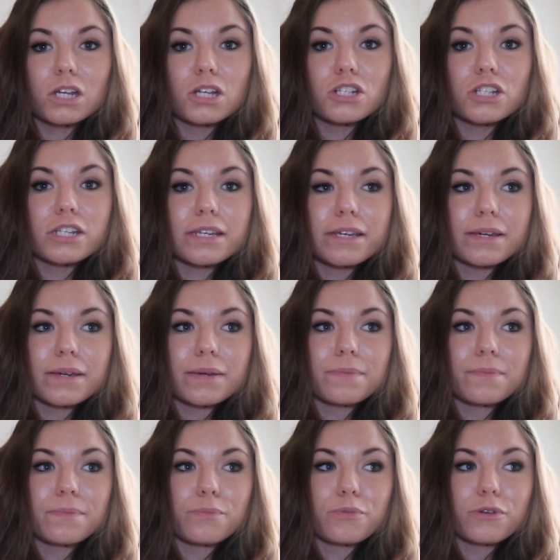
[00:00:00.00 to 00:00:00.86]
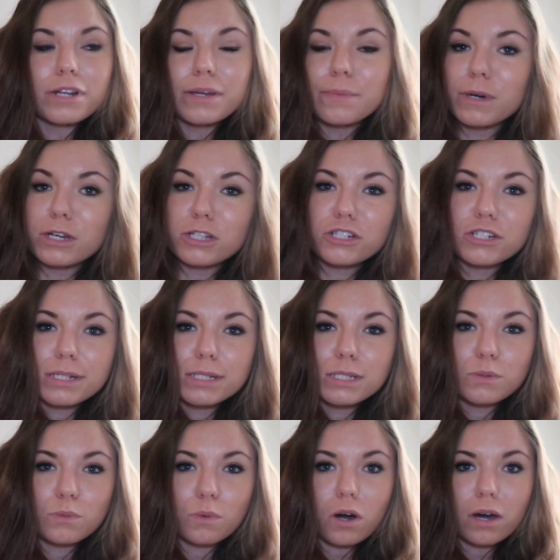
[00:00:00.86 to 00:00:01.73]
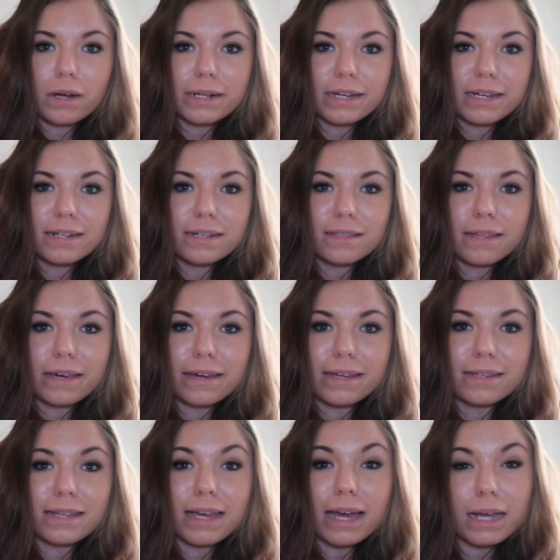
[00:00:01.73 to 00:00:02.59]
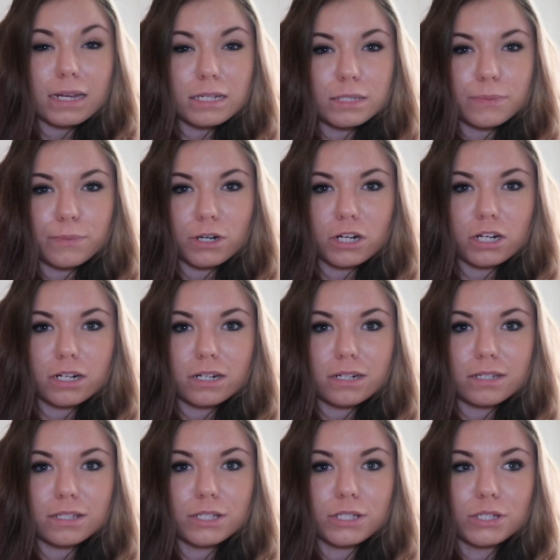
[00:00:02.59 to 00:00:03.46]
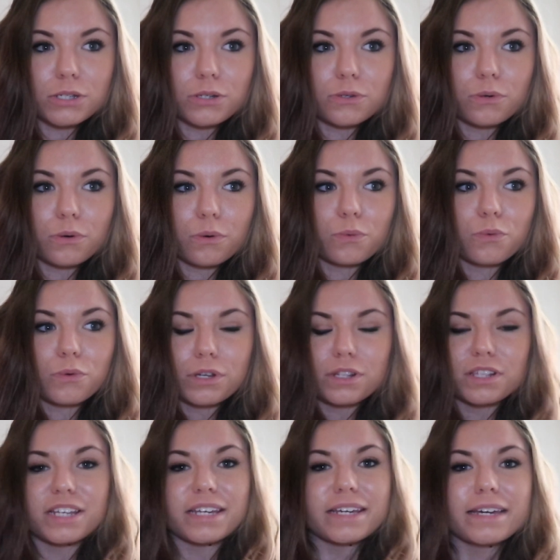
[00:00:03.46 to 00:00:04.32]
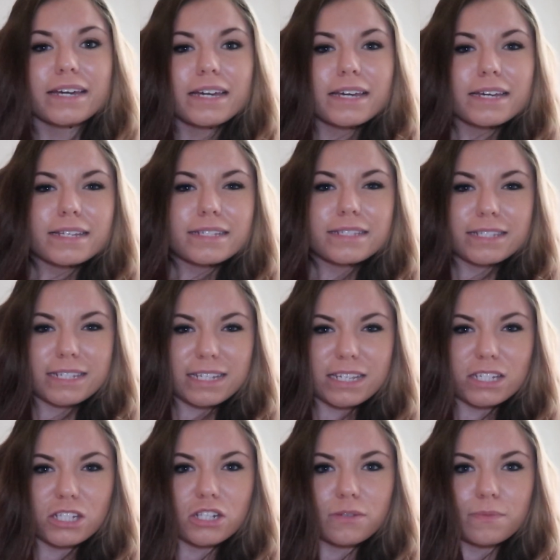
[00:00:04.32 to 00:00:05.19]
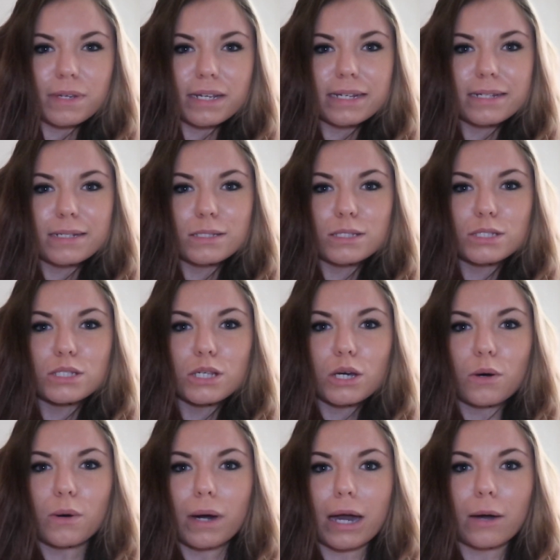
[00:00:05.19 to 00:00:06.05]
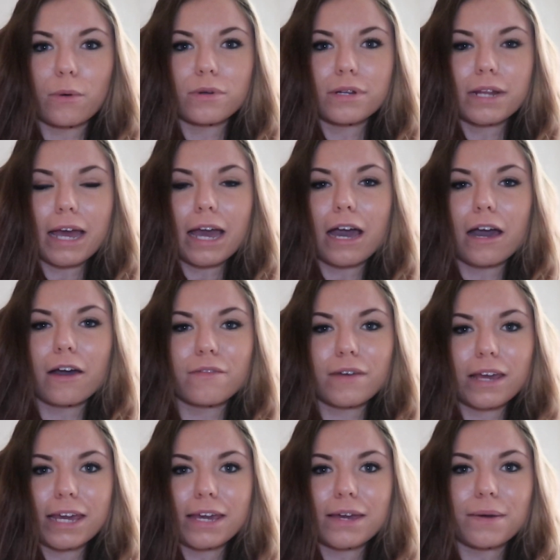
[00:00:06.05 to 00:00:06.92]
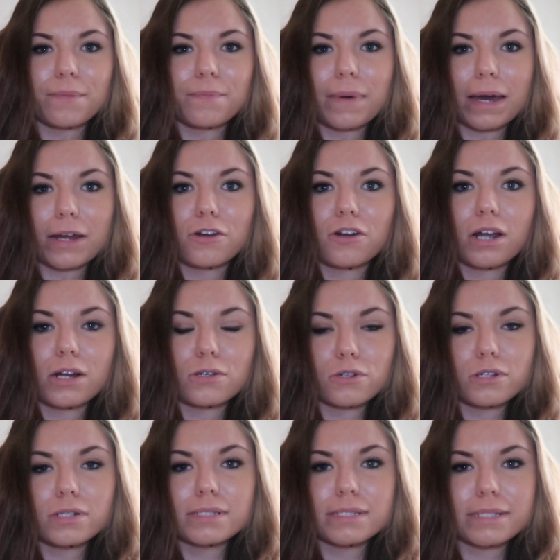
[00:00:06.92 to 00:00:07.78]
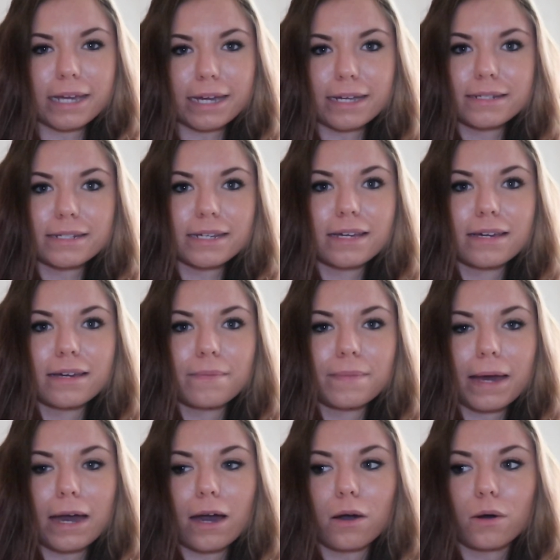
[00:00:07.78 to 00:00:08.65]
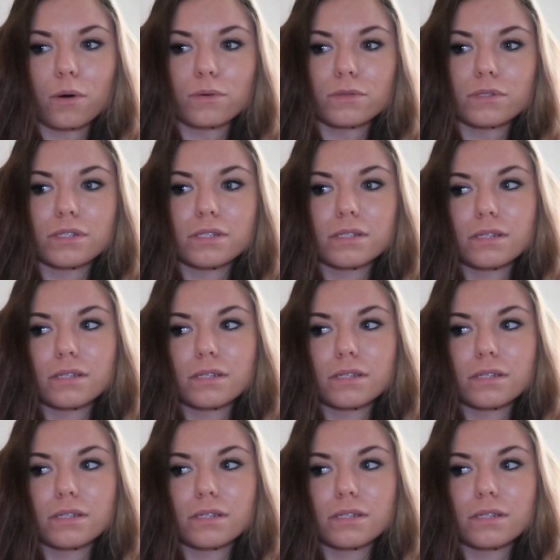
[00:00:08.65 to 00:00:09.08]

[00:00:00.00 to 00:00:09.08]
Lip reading: she pretty much just wanted like an expert to really teach me so I would have a better understanding about